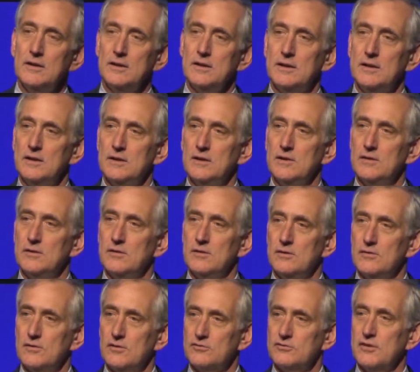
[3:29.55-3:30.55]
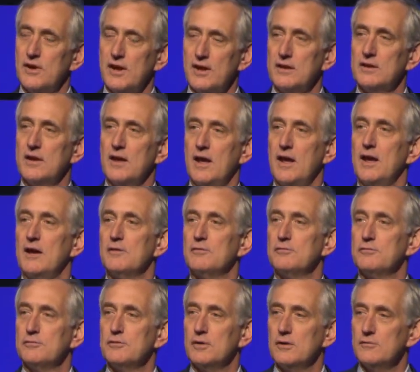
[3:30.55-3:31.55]
in the second half
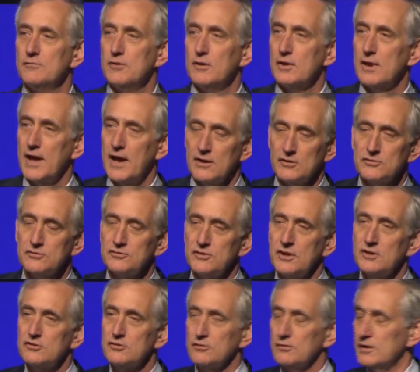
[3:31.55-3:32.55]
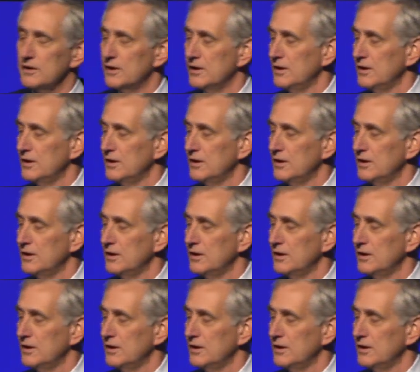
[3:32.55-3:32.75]
of the last century.